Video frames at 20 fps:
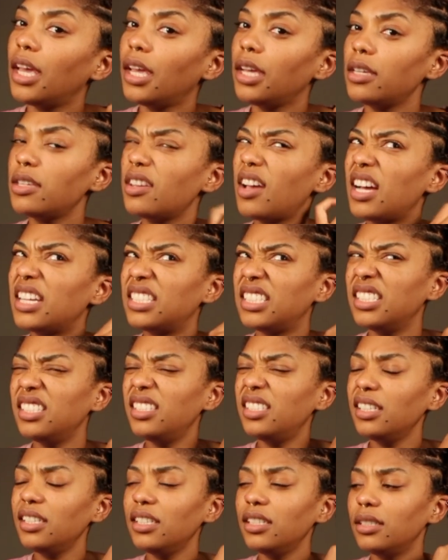Yeah, so I
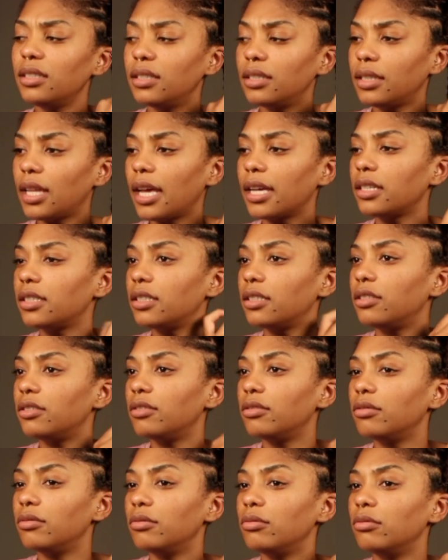tend to like to
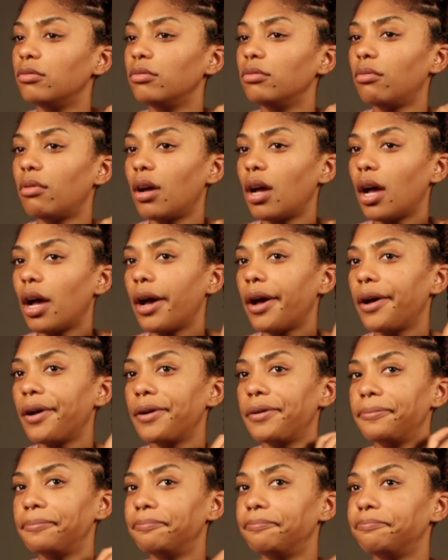do,
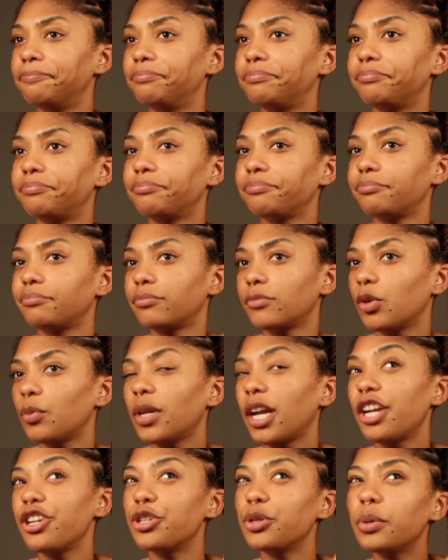
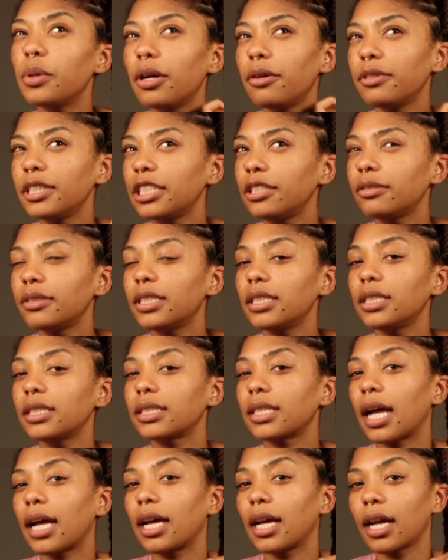when I do a retwist,
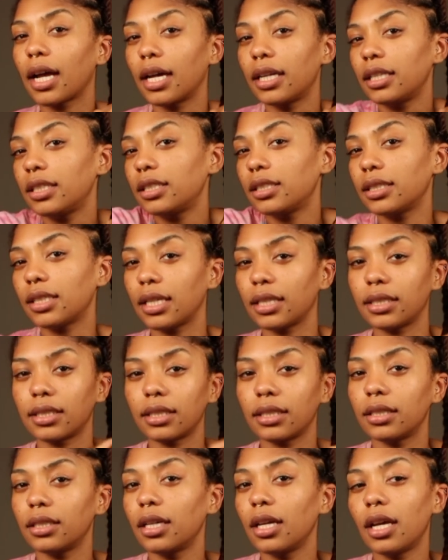I kind of just like
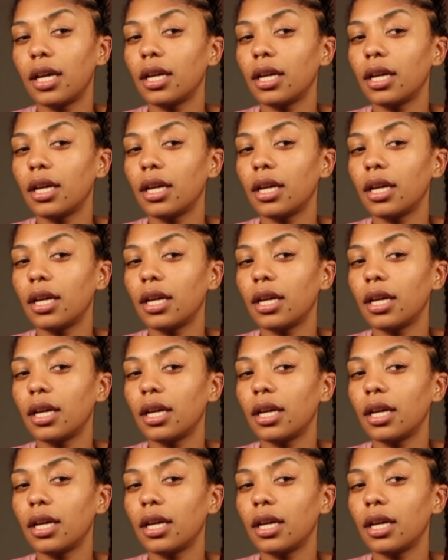to